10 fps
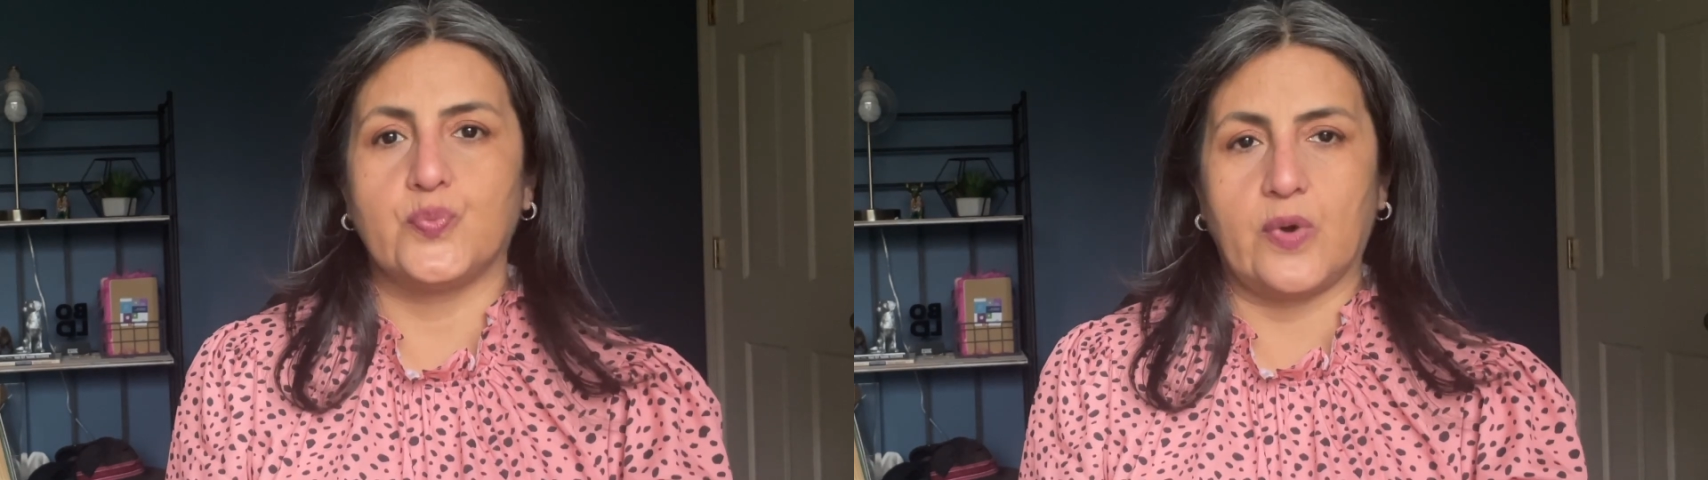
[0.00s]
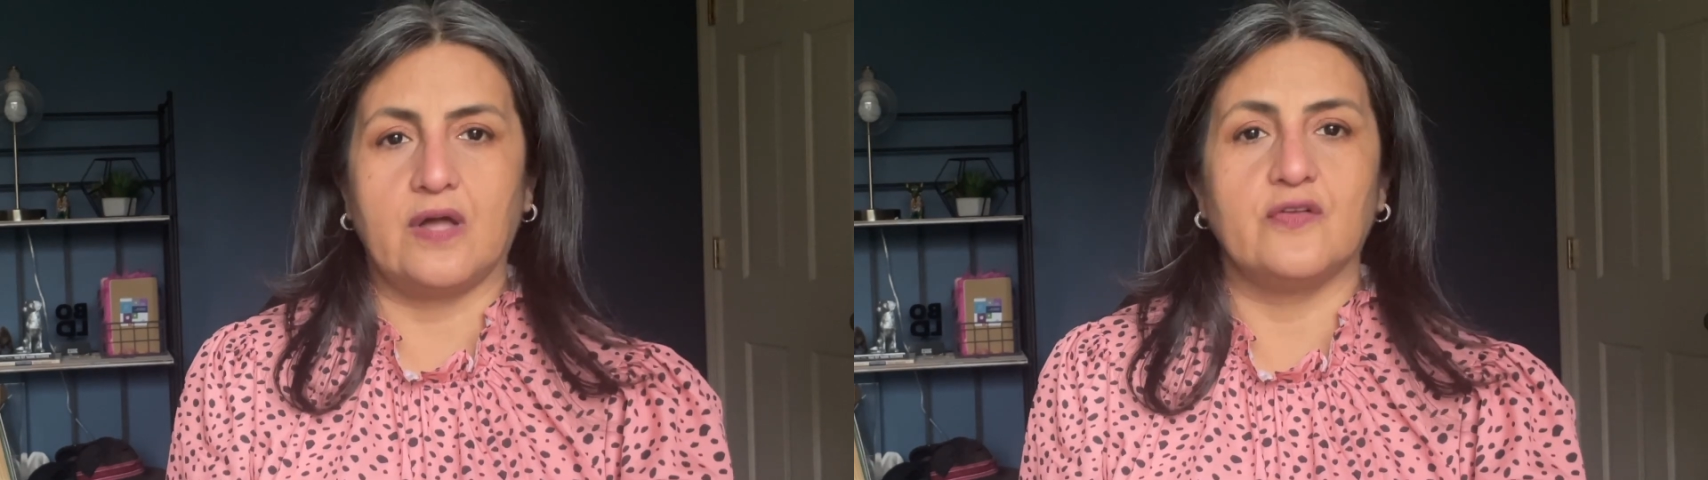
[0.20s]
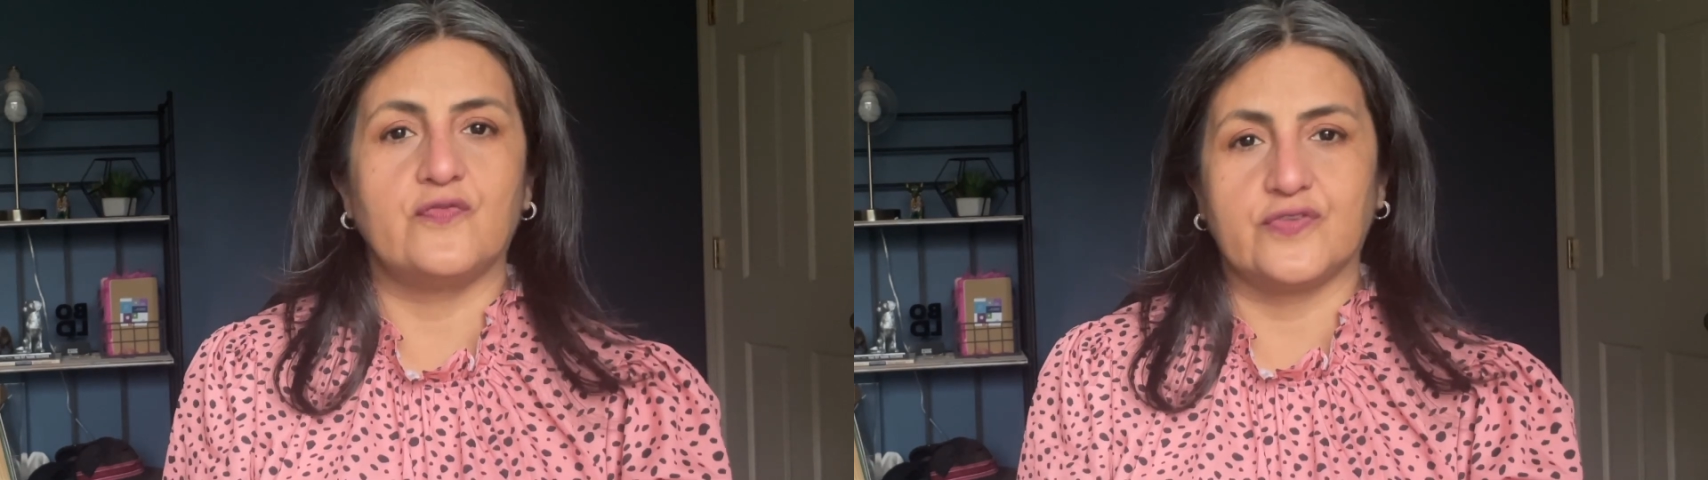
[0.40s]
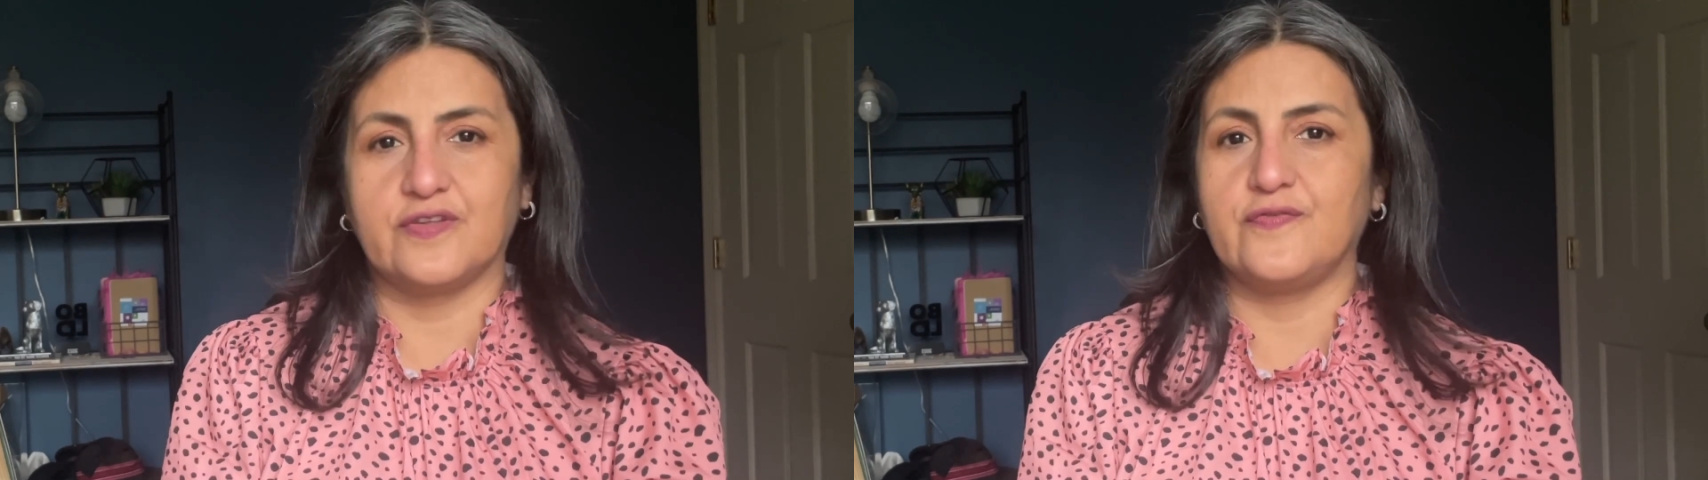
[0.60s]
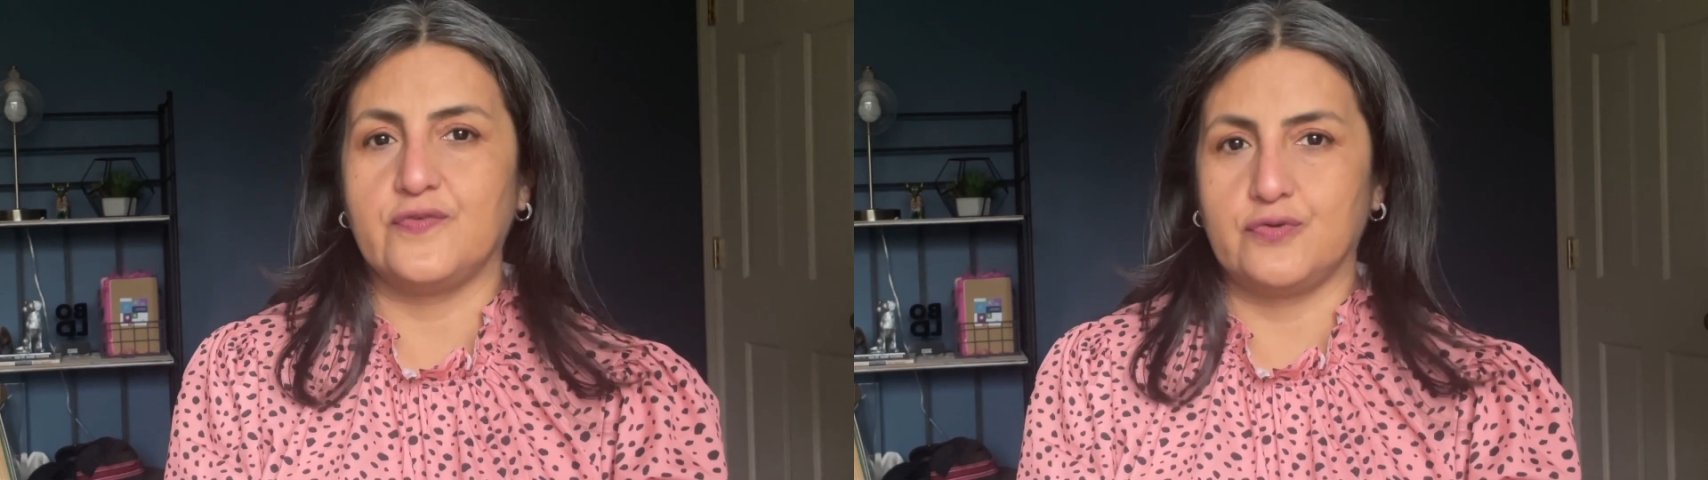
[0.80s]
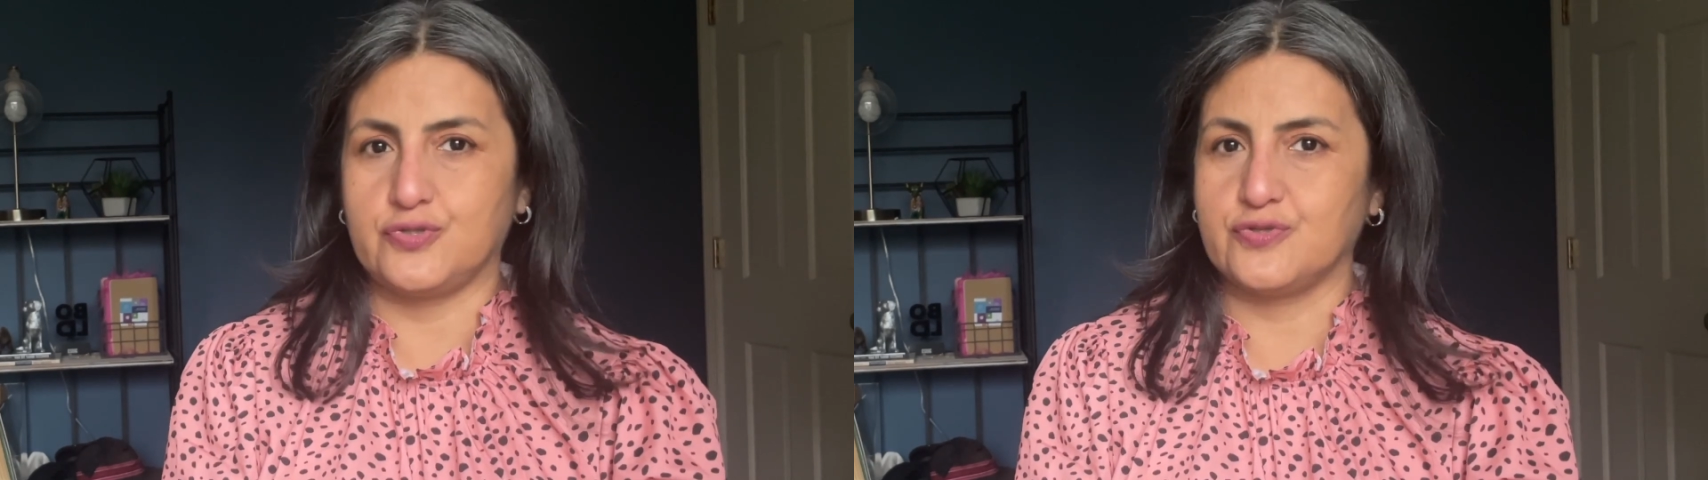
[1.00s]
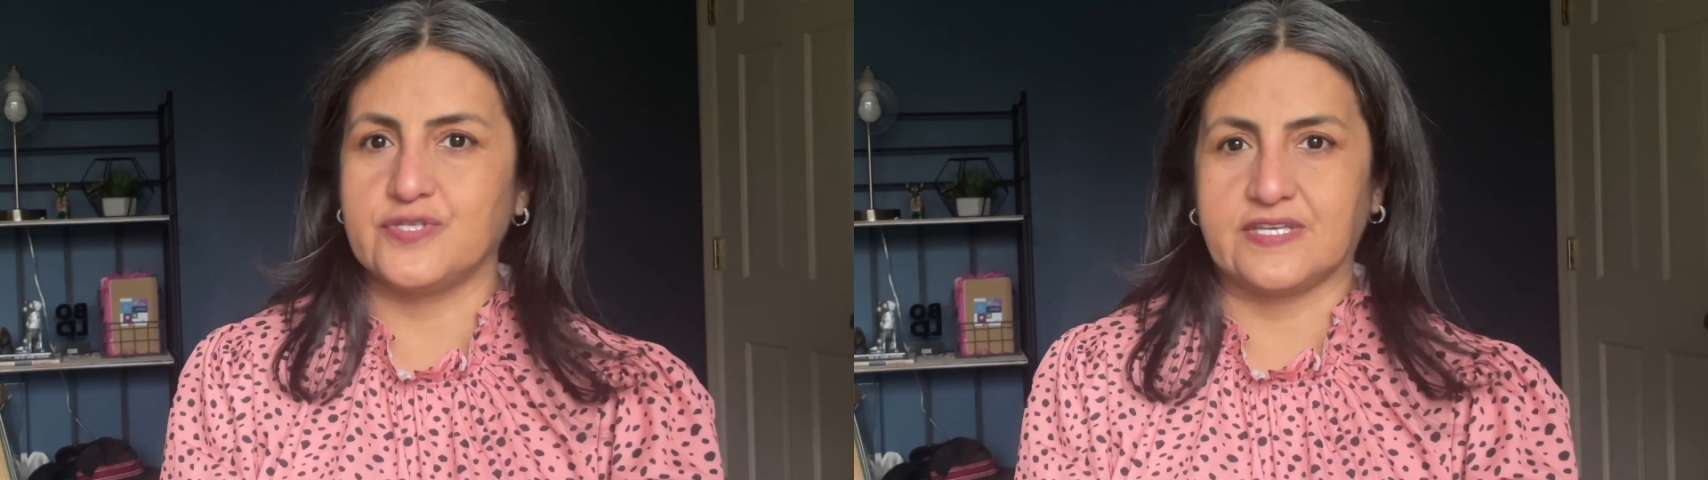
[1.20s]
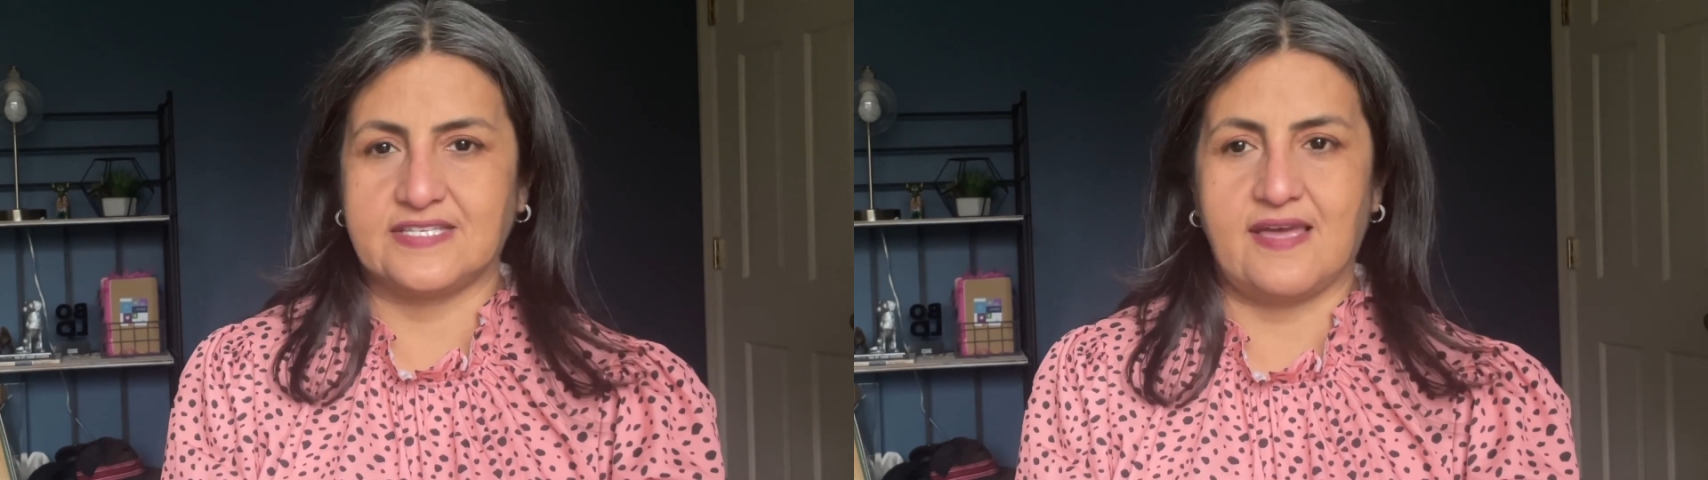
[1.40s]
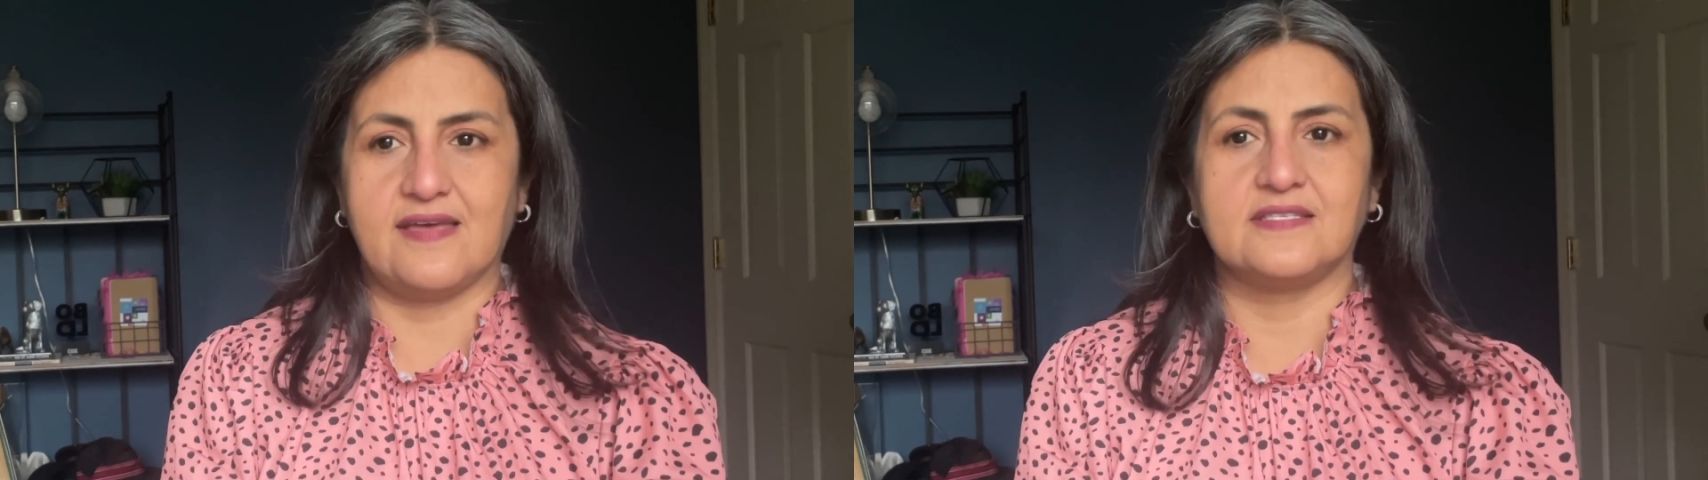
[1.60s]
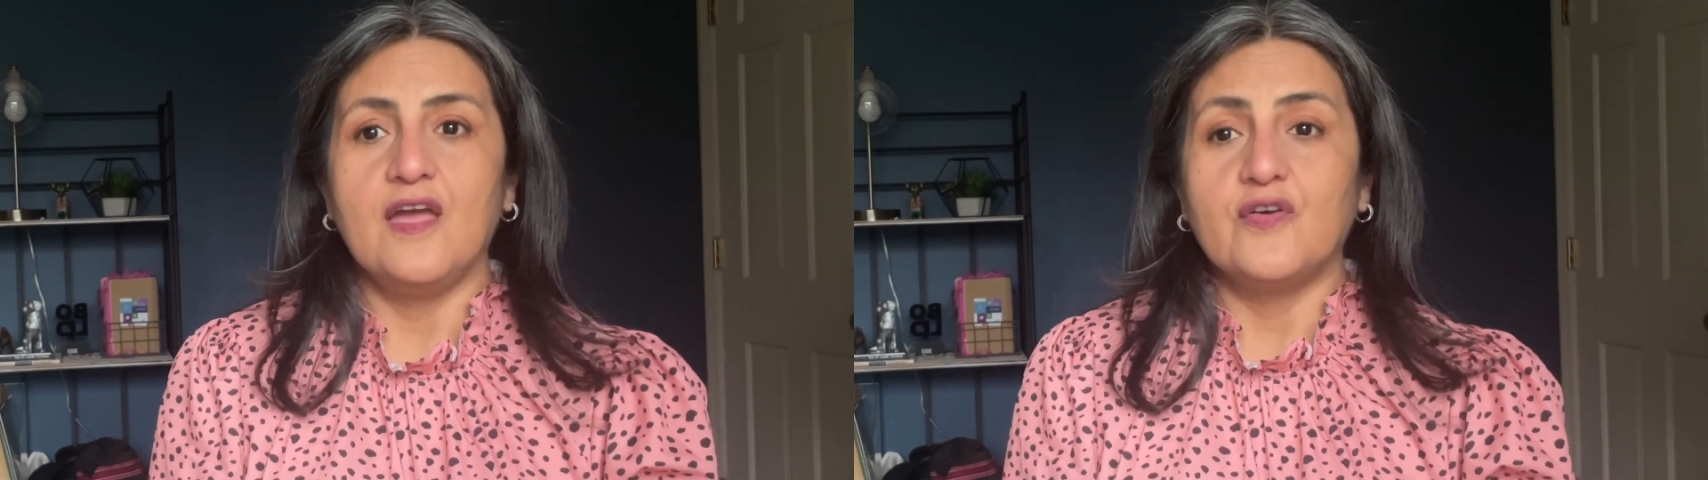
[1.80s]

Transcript: well for their future success.